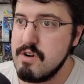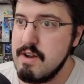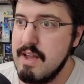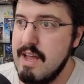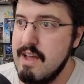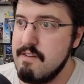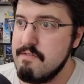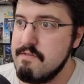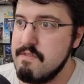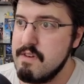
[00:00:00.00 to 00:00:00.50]

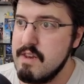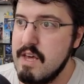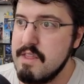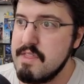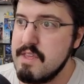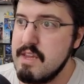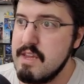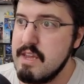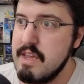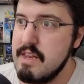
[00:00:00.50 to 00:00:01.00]
have
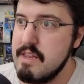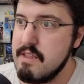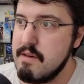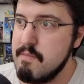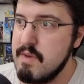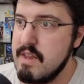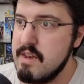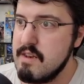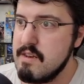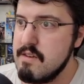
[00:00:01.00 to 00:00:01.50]
nothing in them.
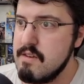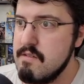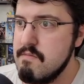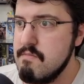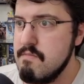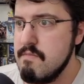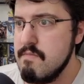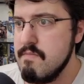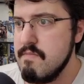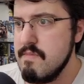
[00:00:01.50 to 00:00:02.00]
And
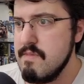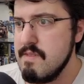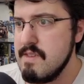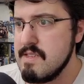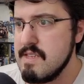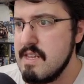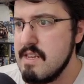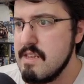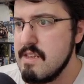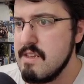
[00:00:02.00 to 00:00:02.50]
is
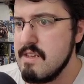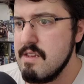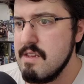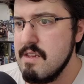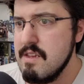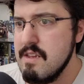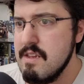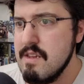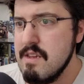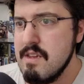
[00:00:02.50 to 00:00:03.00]
that
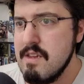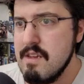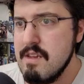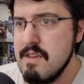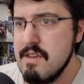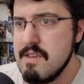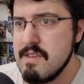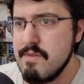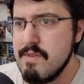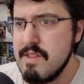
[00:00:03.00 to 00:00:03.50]

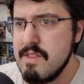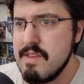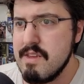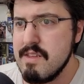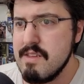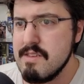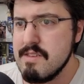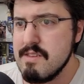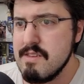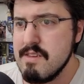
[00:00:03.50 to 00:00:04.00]
what I think it
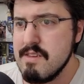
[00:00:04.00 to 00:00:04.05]
is?